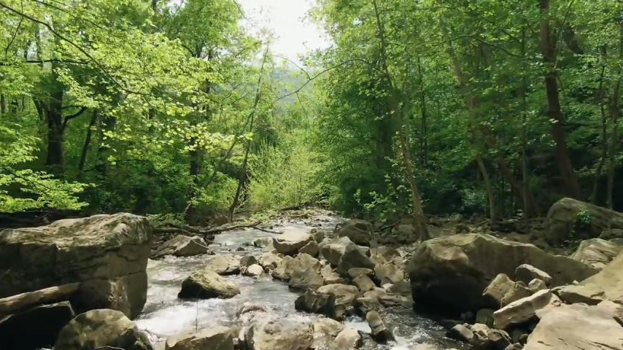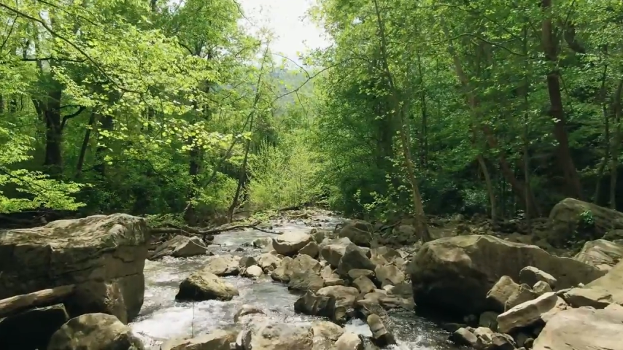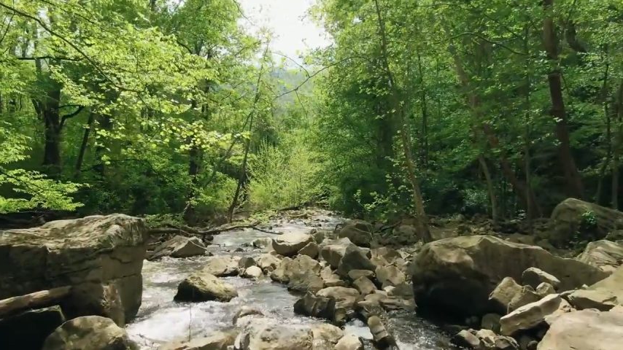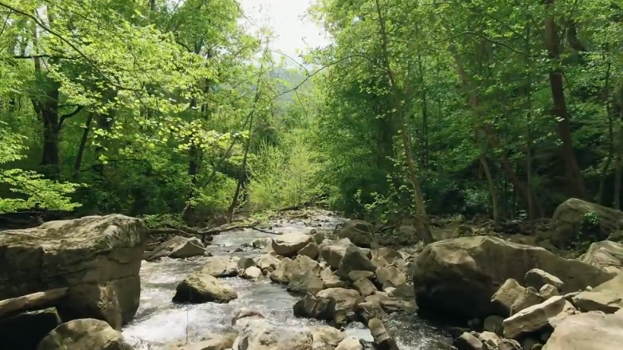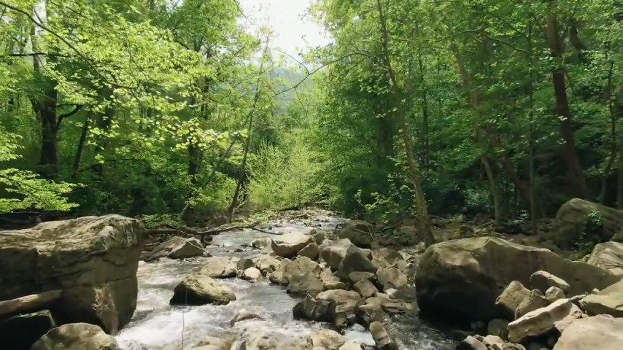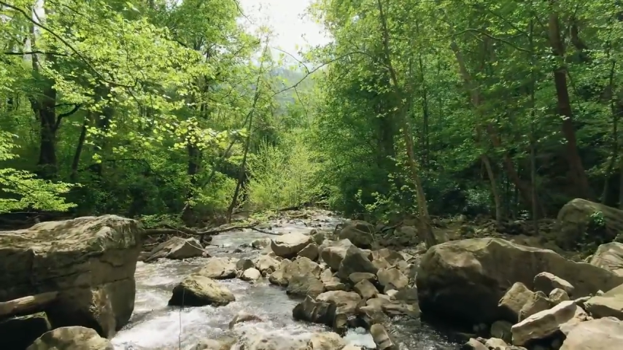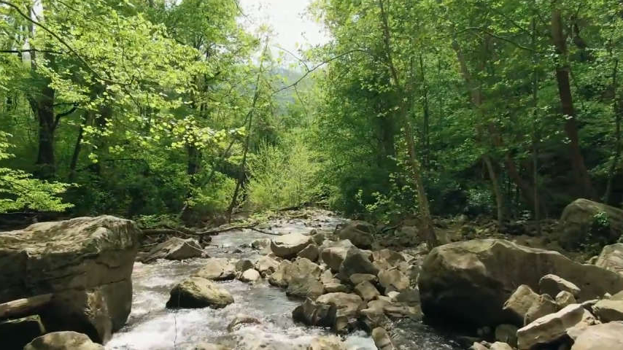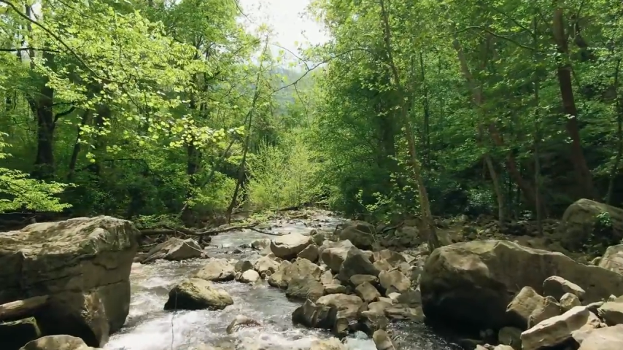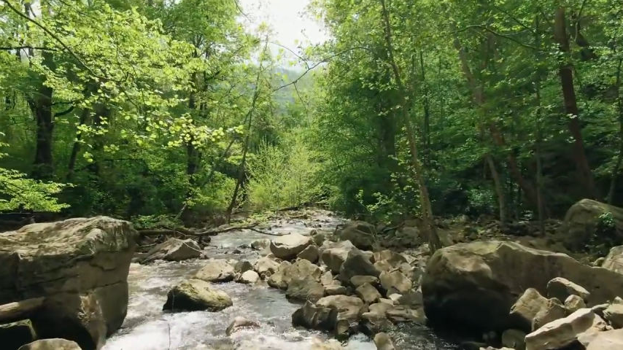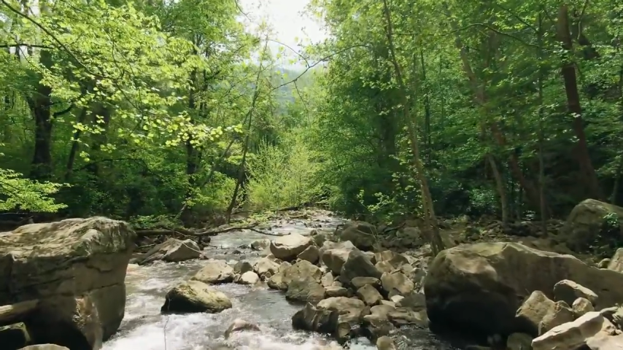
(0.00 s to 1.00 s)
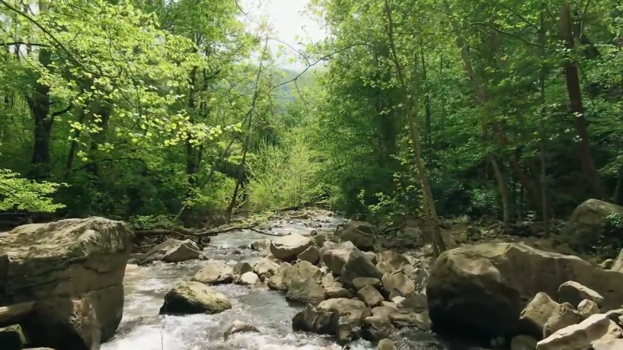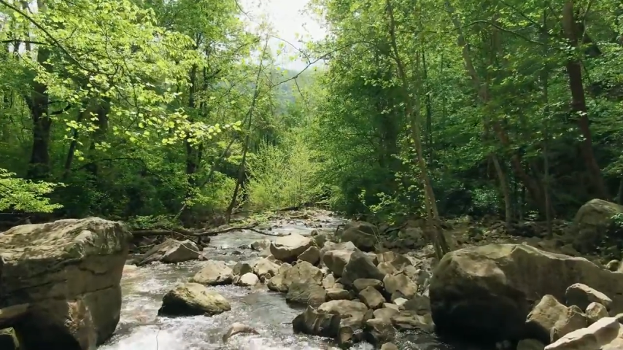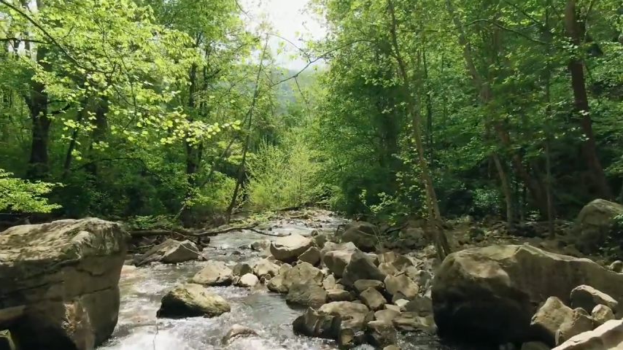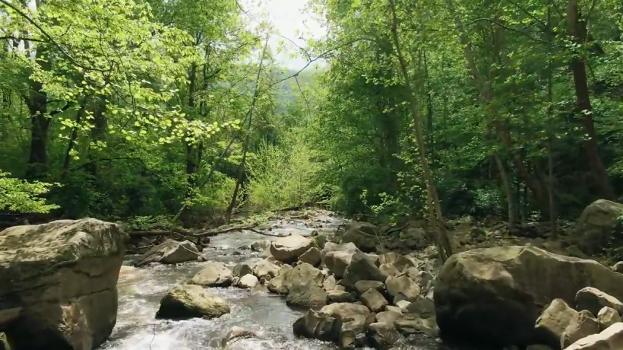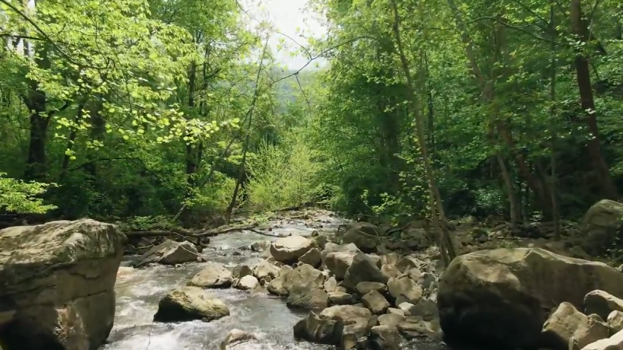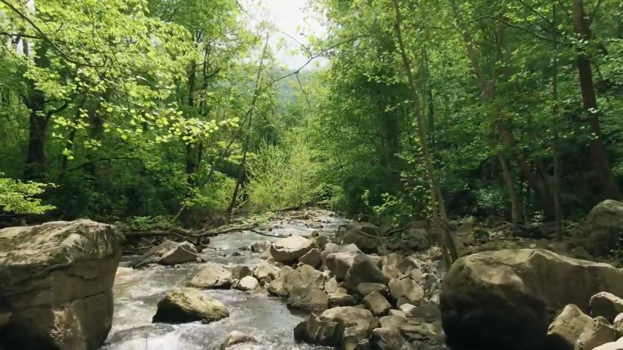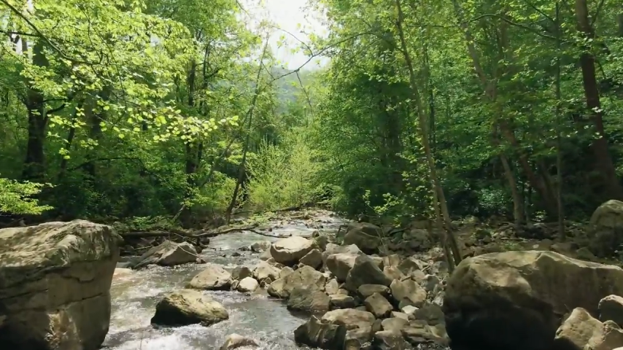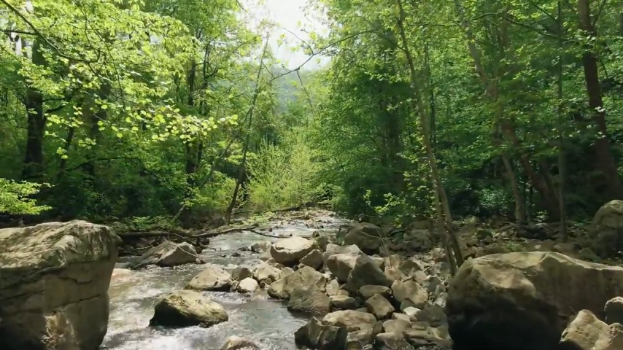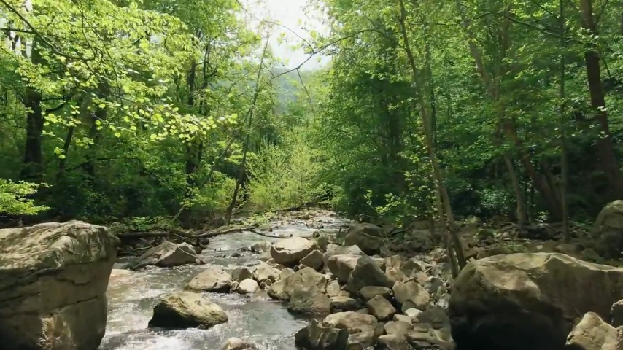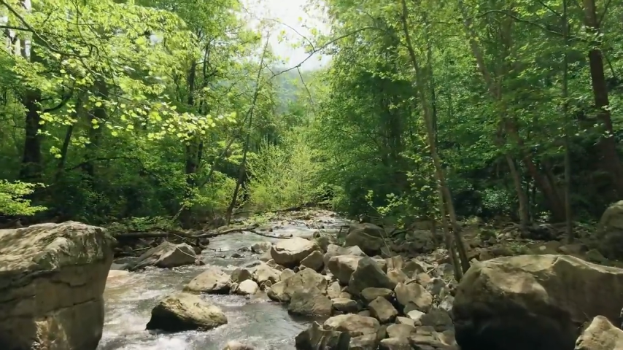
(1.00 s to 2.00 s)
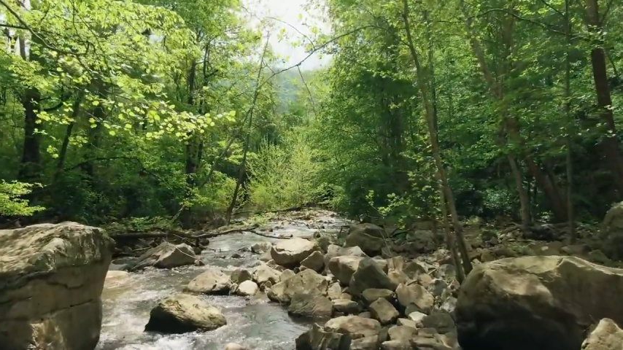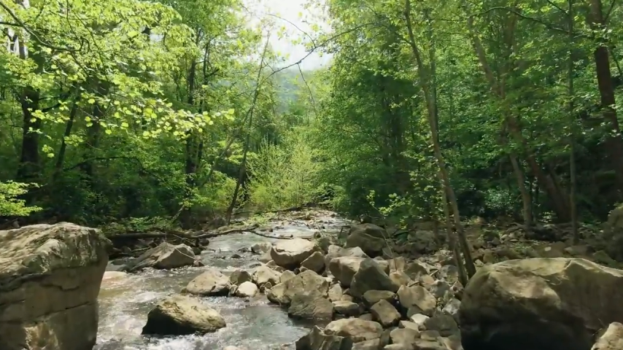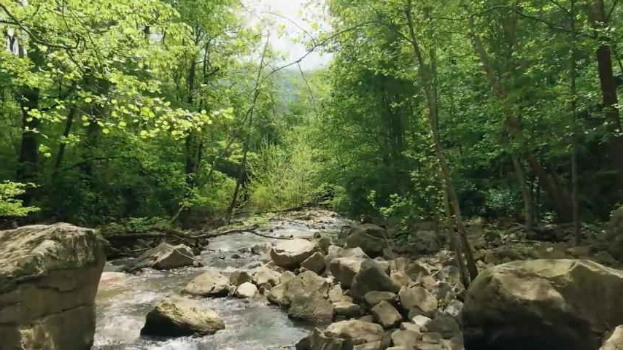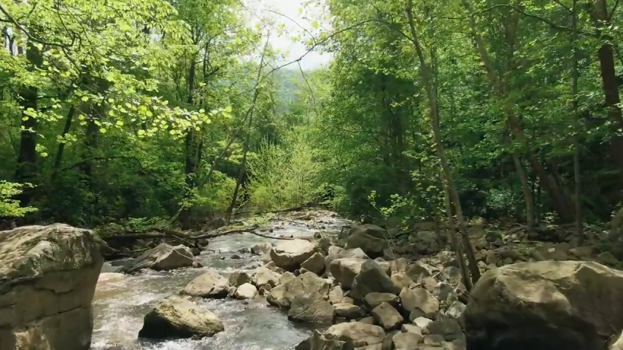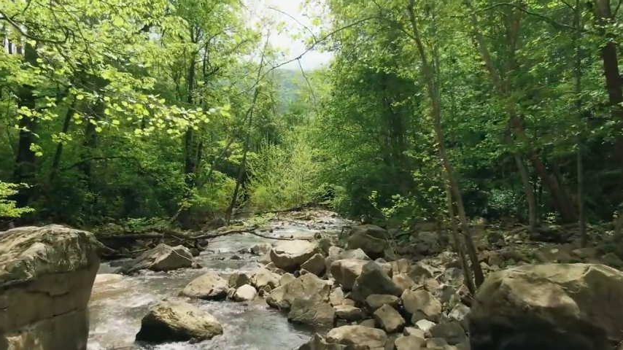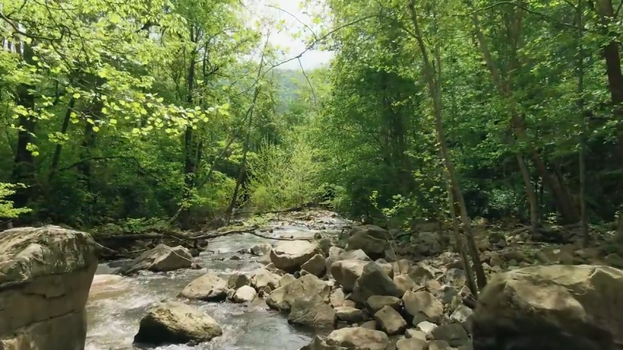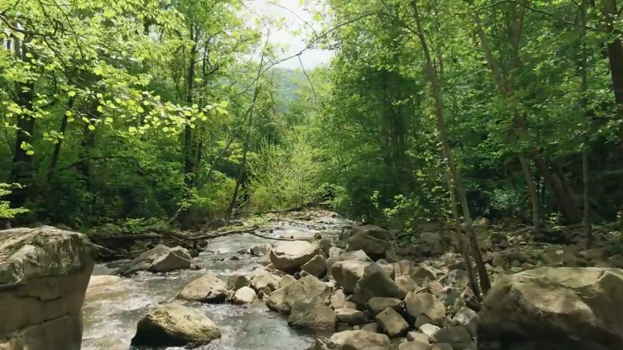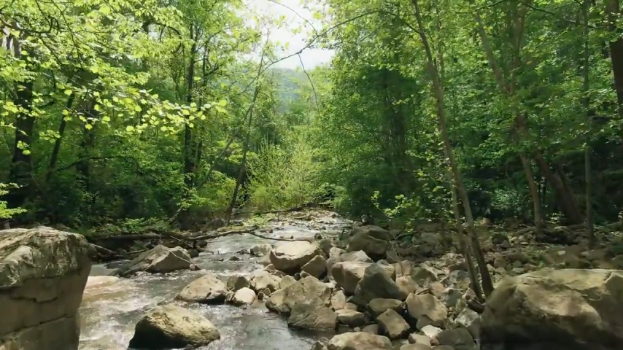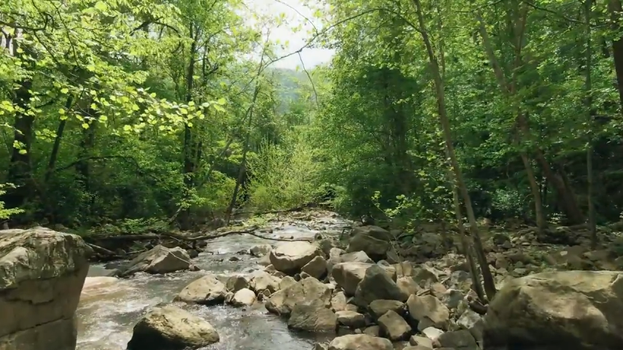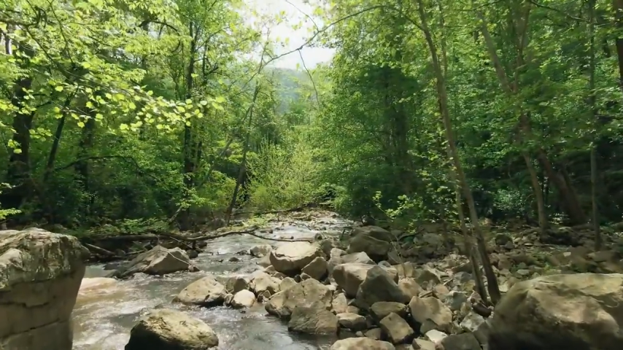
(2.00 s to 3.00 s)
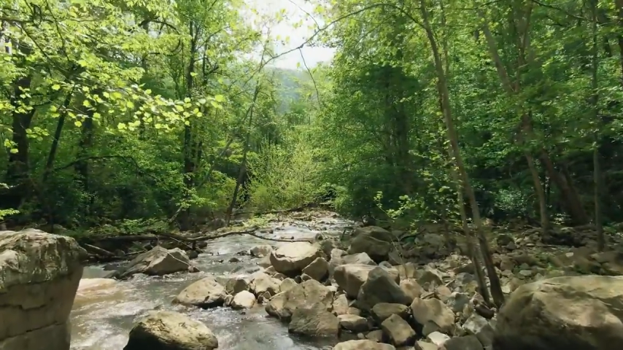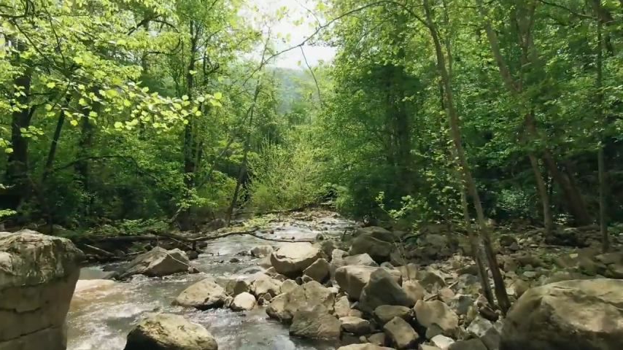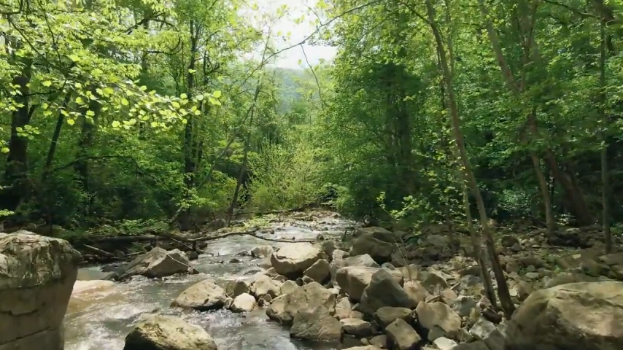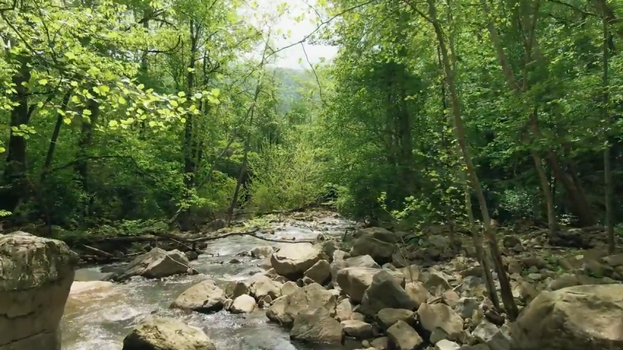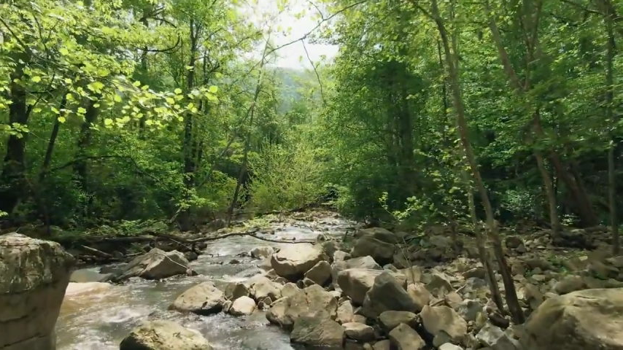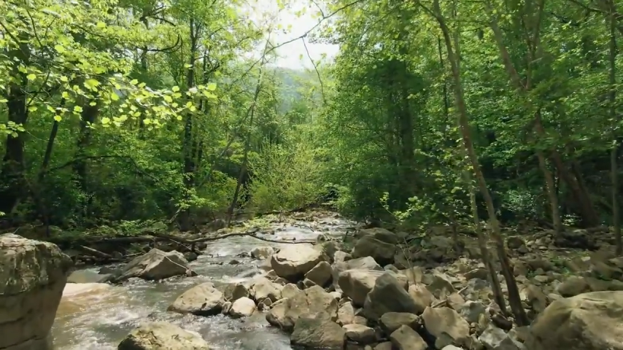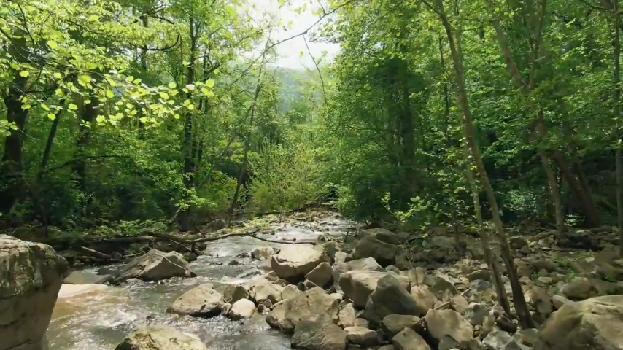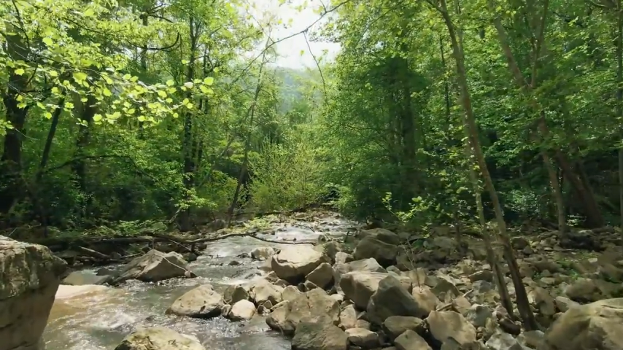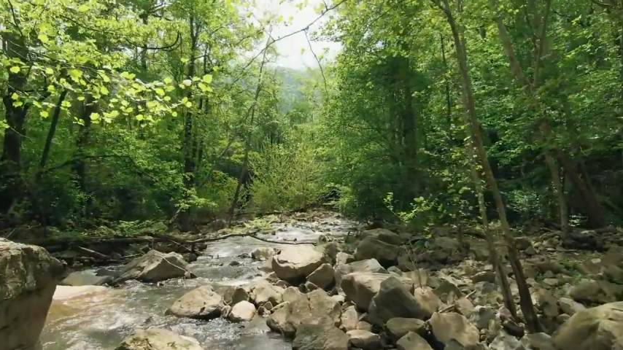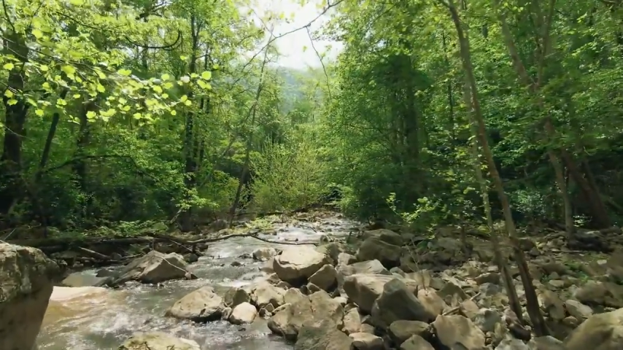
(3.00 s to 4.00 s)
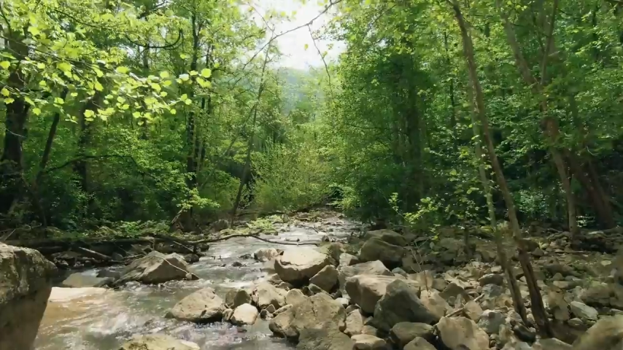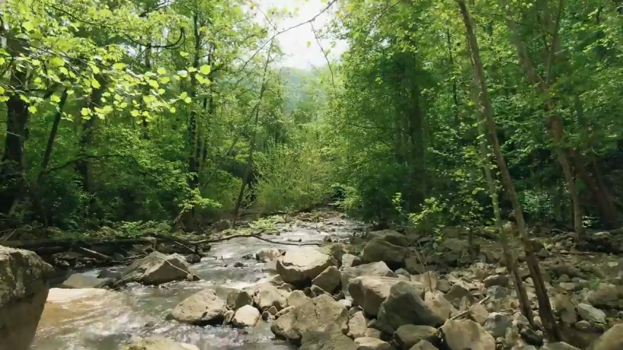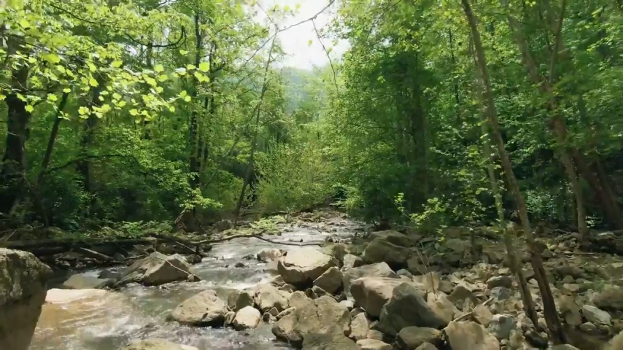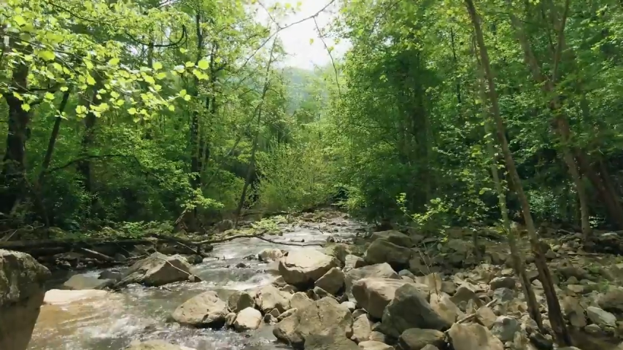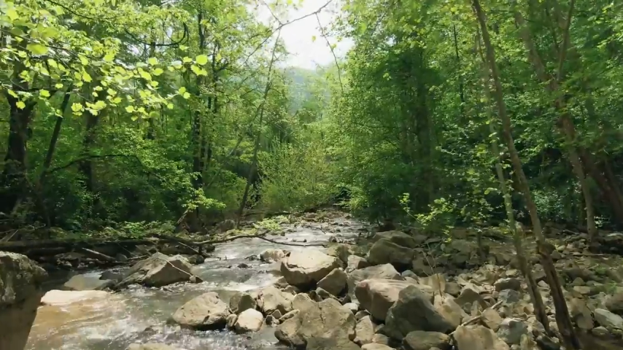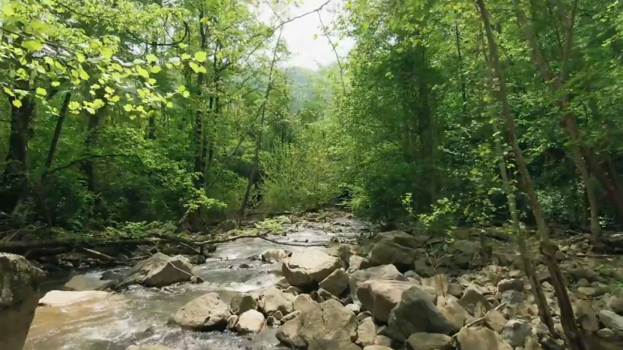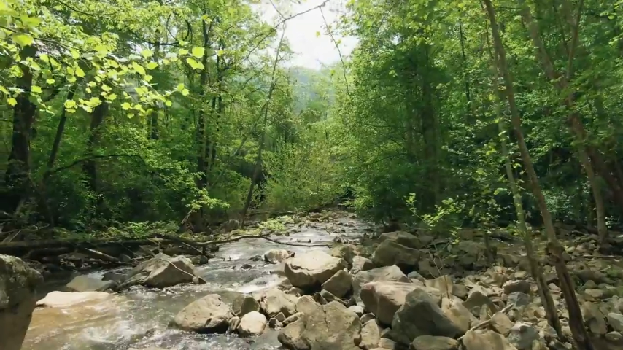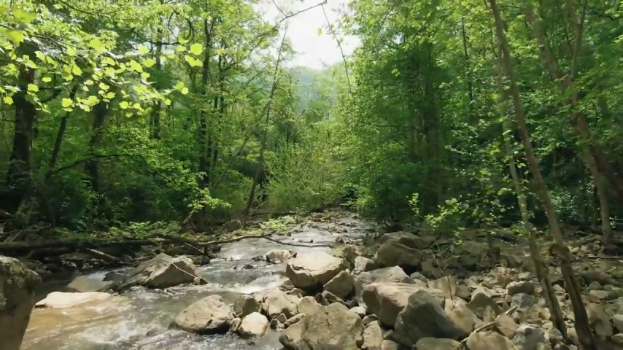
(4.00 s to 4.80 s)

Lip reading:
[unreadable: no face in view]